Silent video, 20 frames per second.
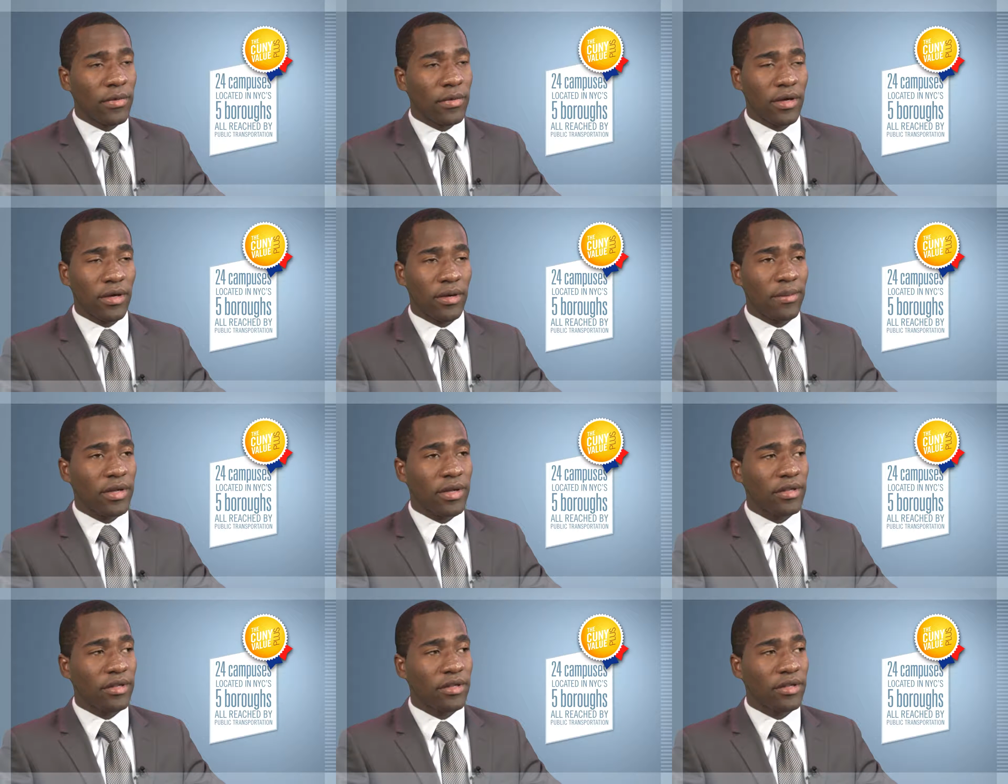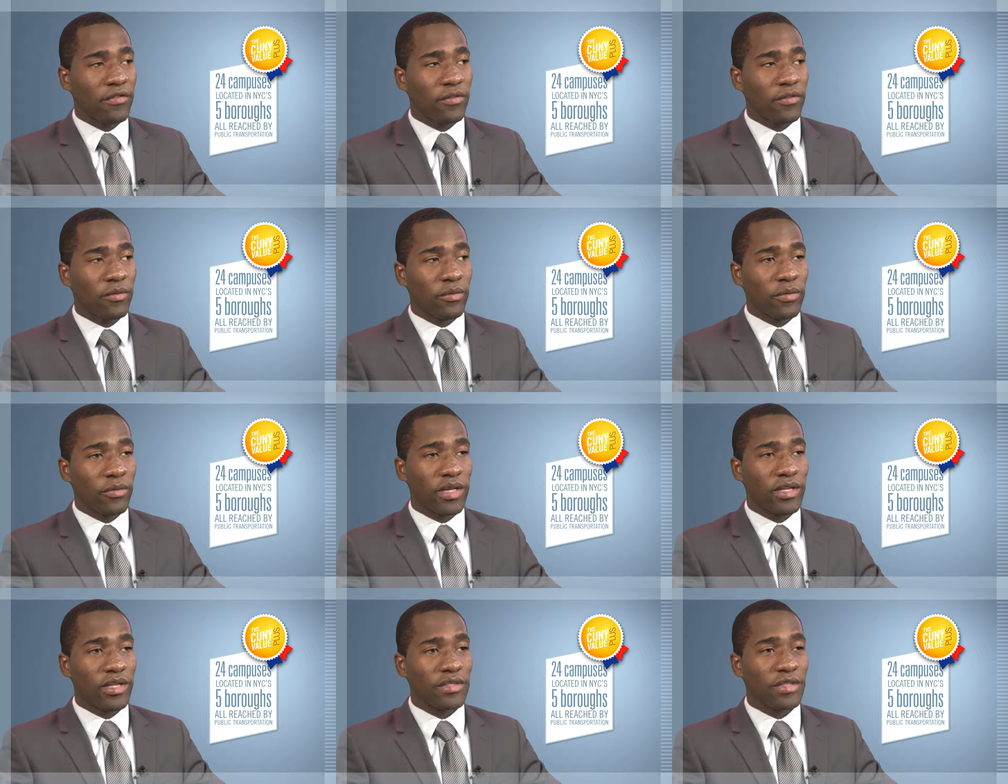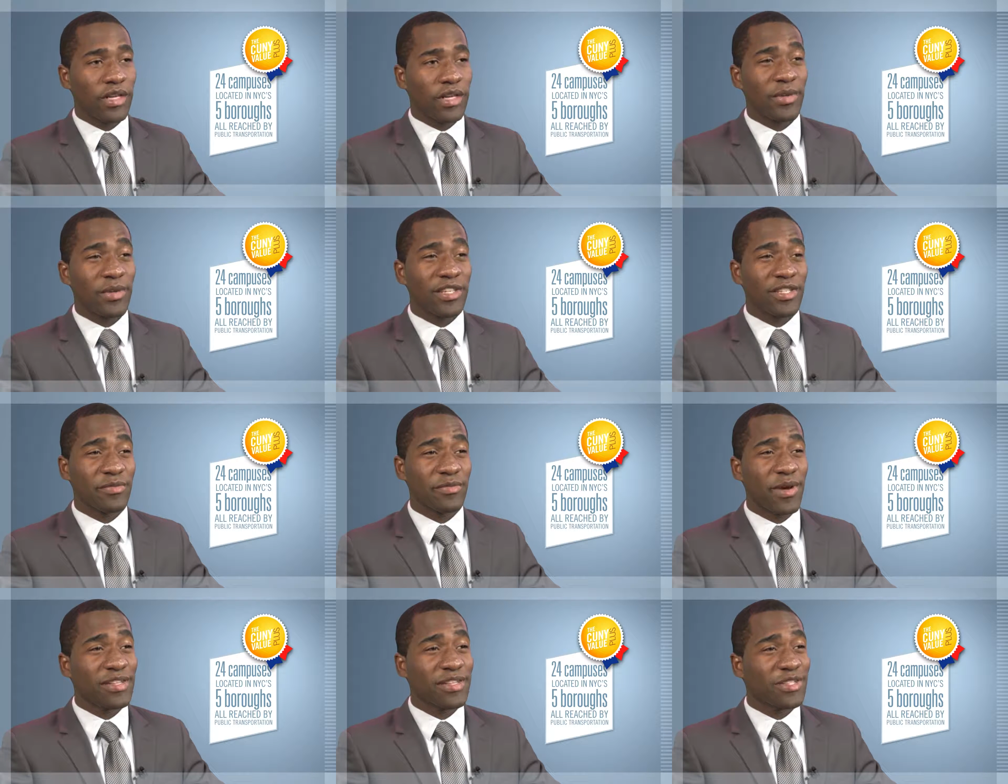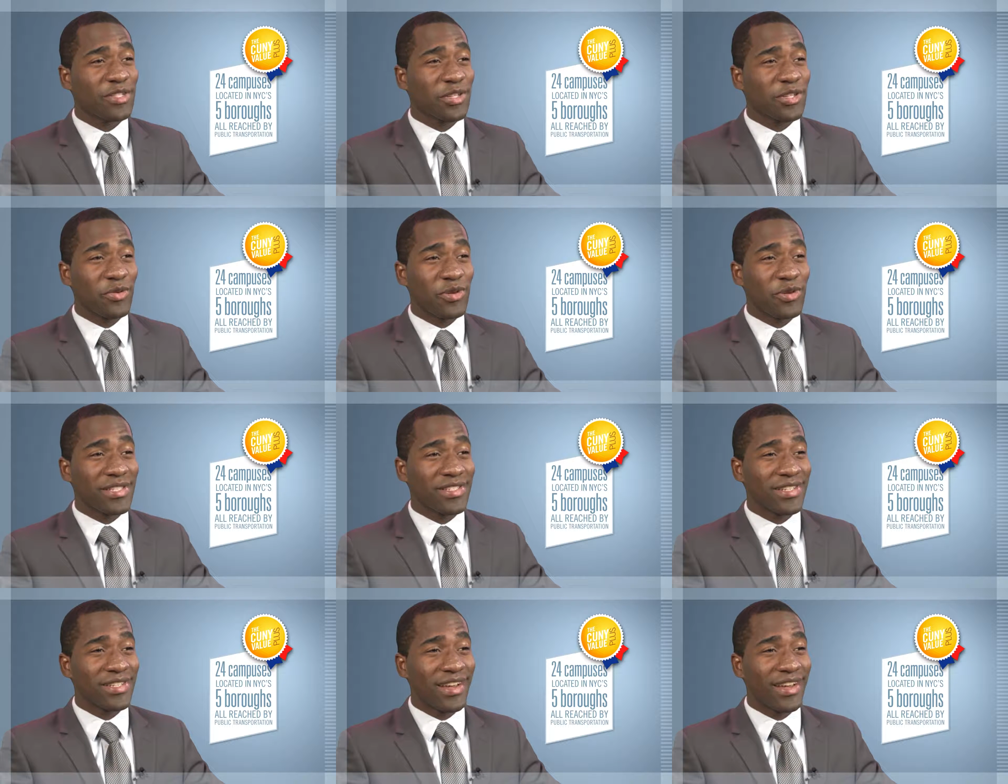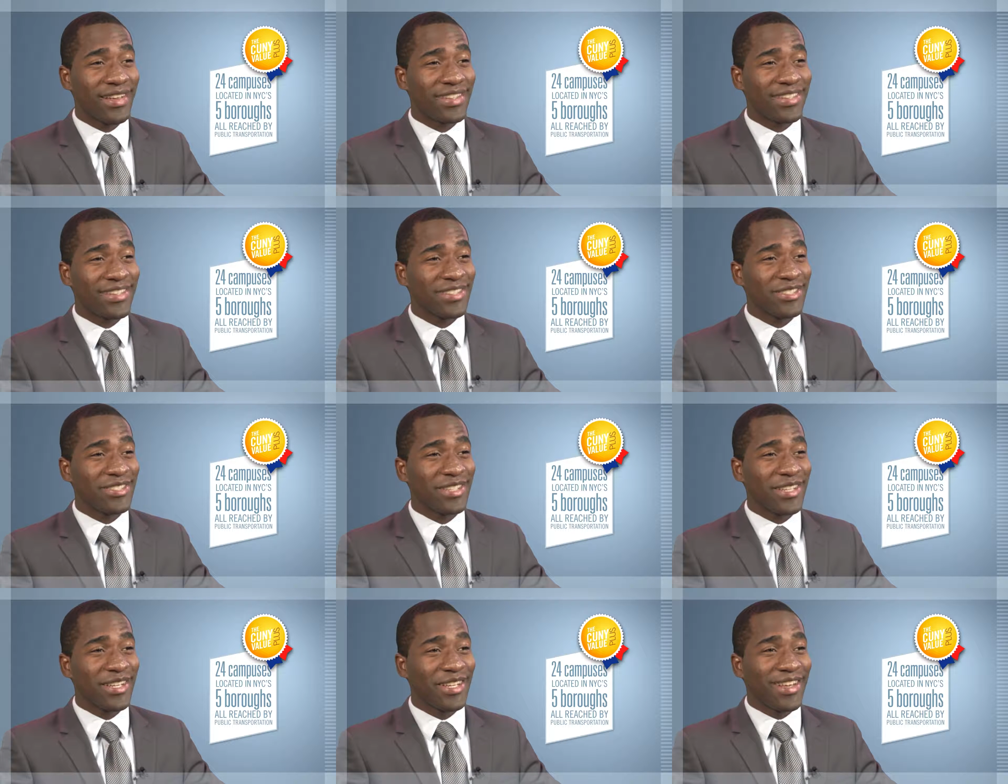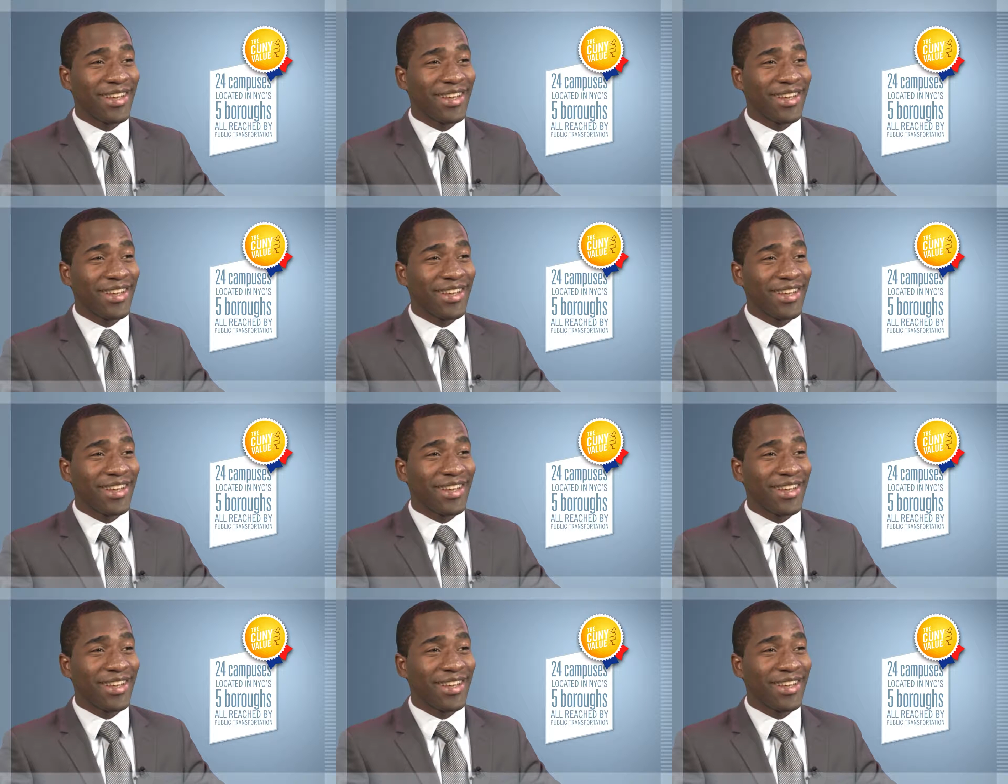in many different ways. I mean, especially Queens College.